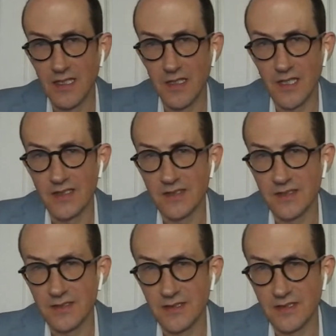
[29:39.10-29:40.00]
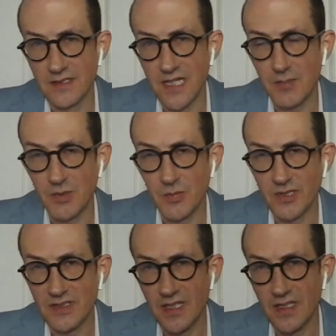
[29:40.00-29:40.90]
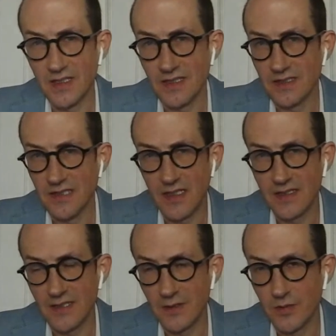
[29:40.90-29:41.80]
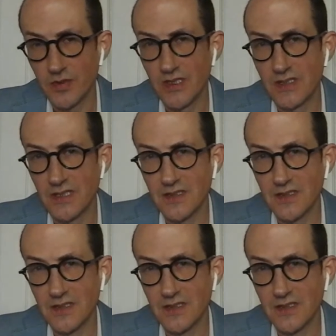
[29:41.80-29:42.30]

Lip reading: that alleges things that happened pre-signing is not an interim breach.